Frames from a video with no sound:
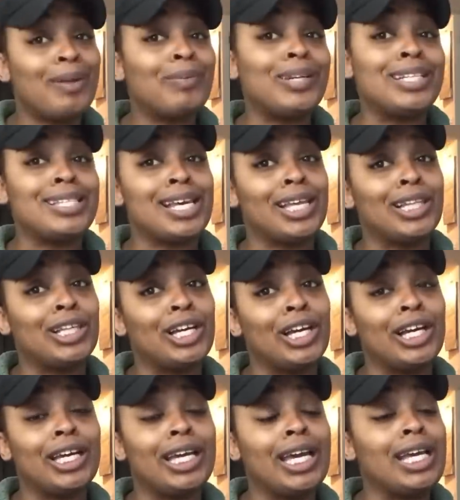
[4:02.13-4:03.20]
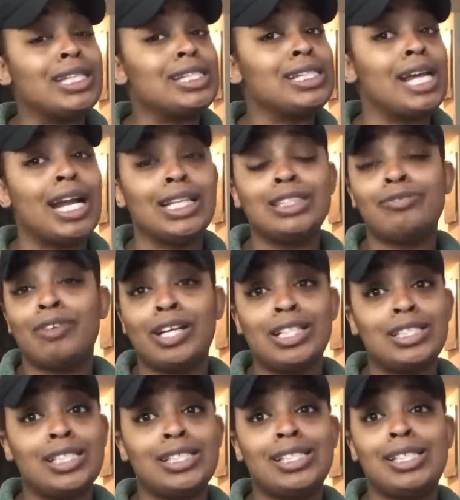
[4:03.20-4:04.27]
want to take a look. It's not as fun
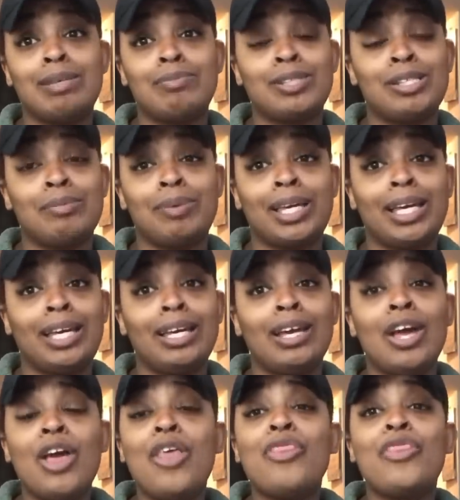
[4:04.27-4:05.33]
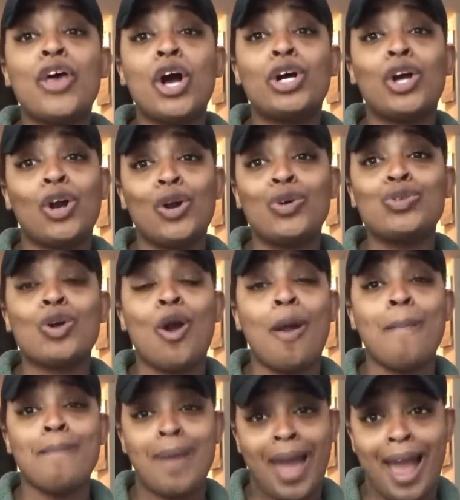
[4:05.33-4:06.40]
as it seems to be. The girls are
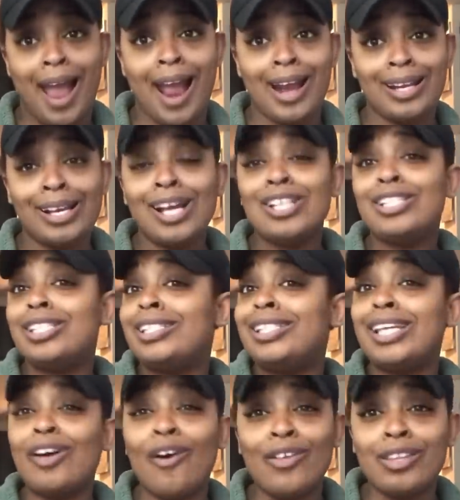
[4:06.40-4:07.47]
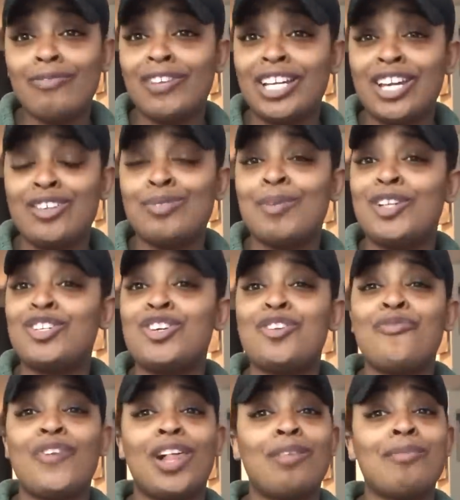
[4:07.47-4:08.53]
mad. To see all the videos, make sure you
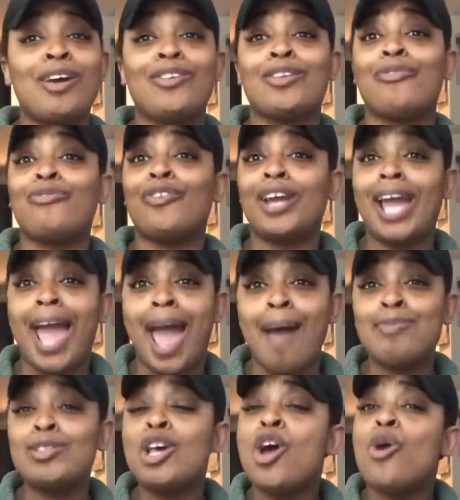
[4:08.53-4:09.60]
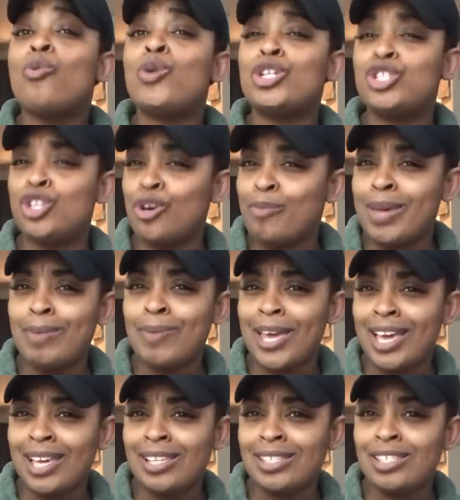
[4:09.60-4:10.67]
follow me on the free apps. Would you be
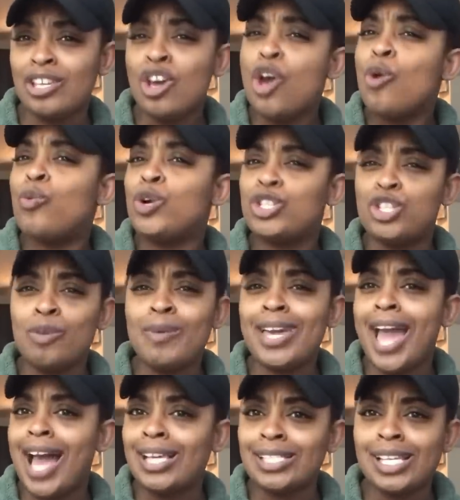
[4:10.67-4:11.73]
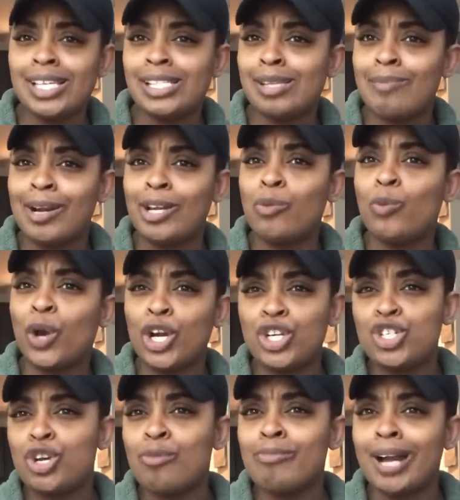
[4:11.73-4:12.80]
pissed? Would you be asking somebody,
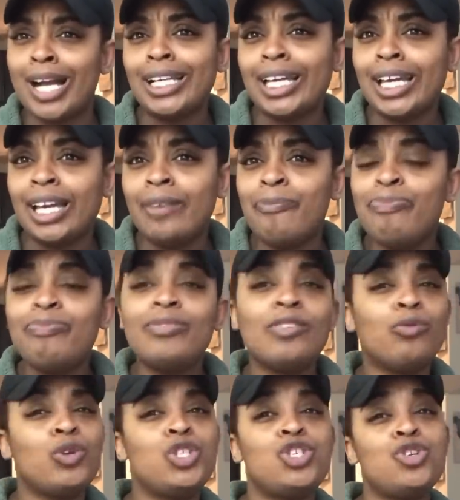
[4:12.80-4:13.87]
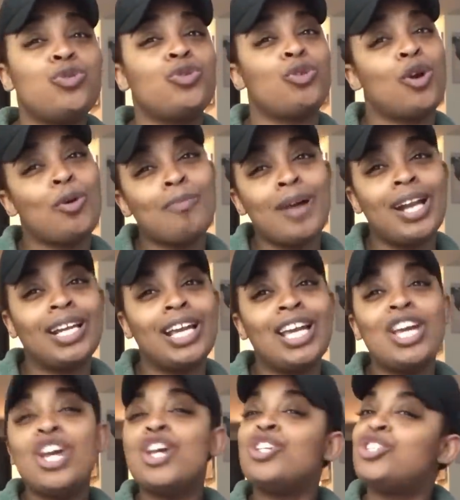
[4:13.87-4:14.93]
where's your money? Would you throw money?
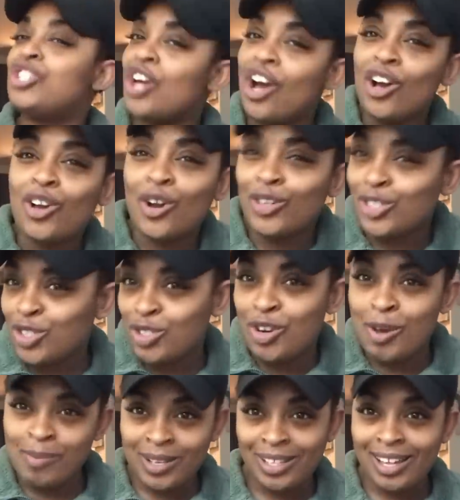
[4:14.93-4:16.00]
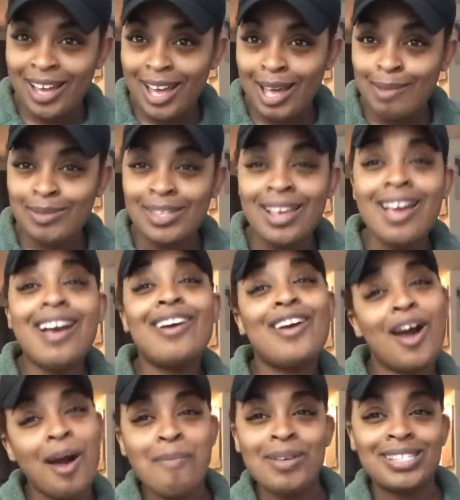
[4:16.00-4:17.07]
Do y'all go to strip clubs?
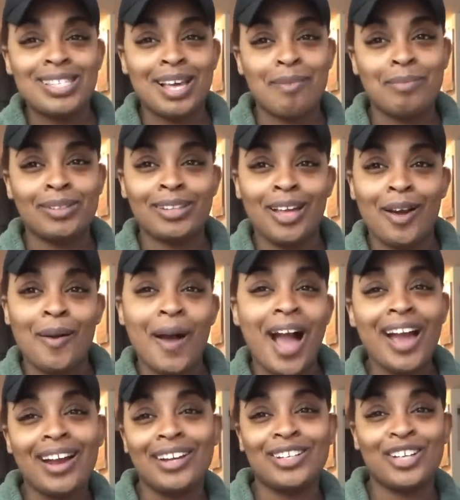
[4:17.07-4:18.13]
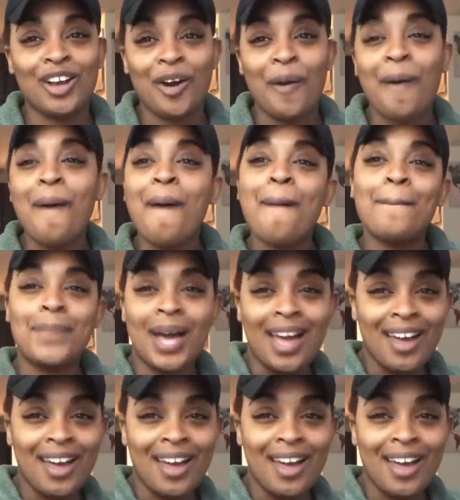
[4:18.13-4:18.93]
Comment down below. I gotta go. Bye,